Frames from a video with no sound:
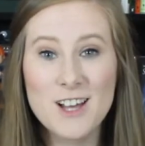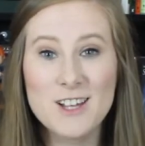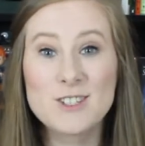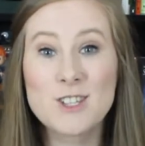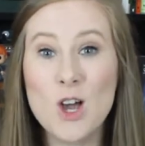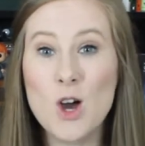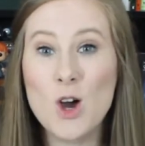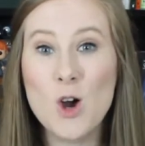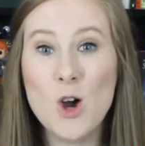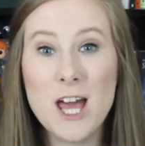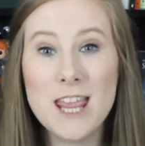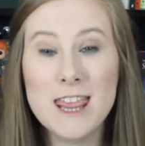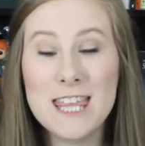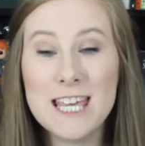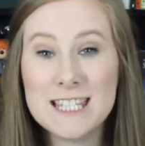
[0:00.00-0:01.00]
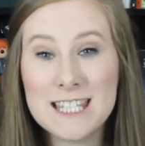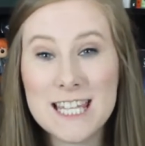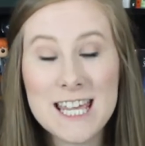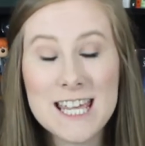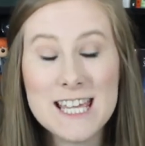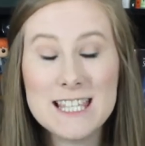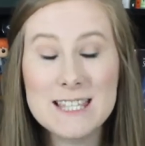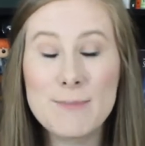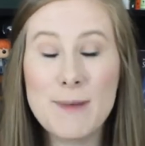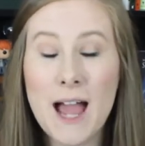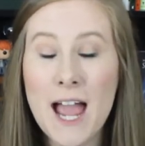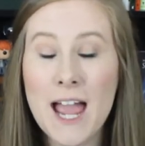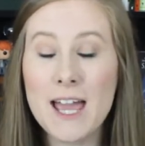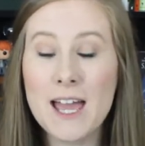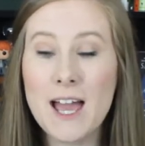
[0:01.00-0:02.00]
So, this is
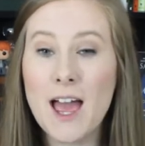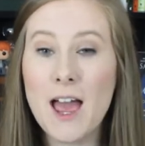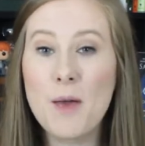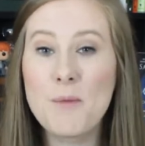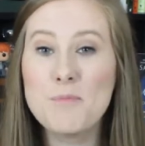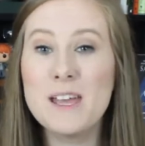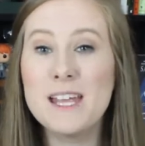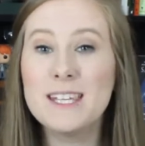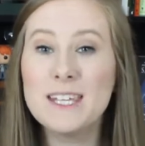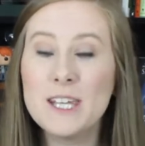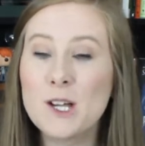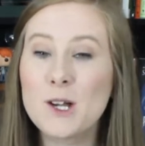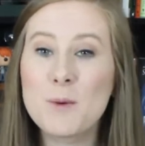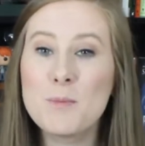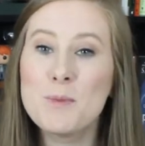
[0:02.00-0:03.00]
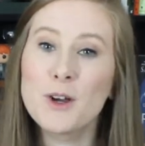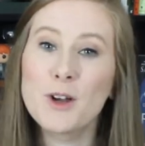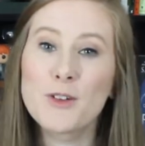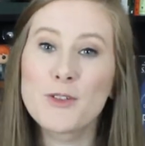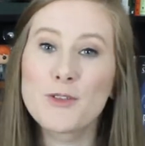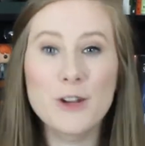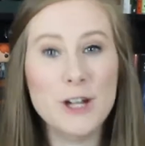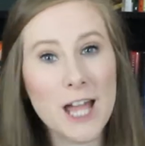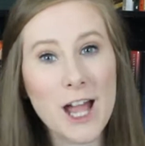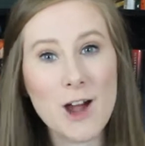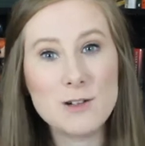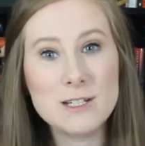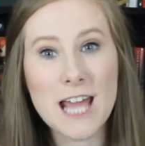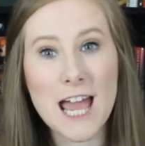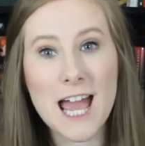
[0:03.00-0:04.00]
my mid-year book
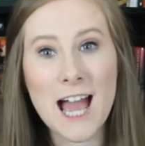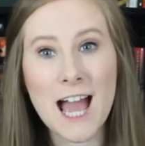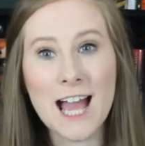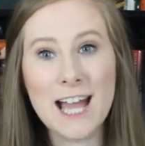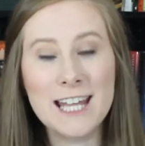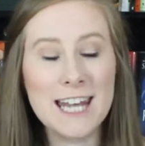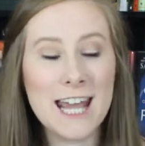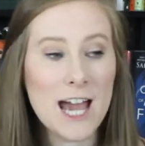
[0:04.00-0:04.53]
freakout tag.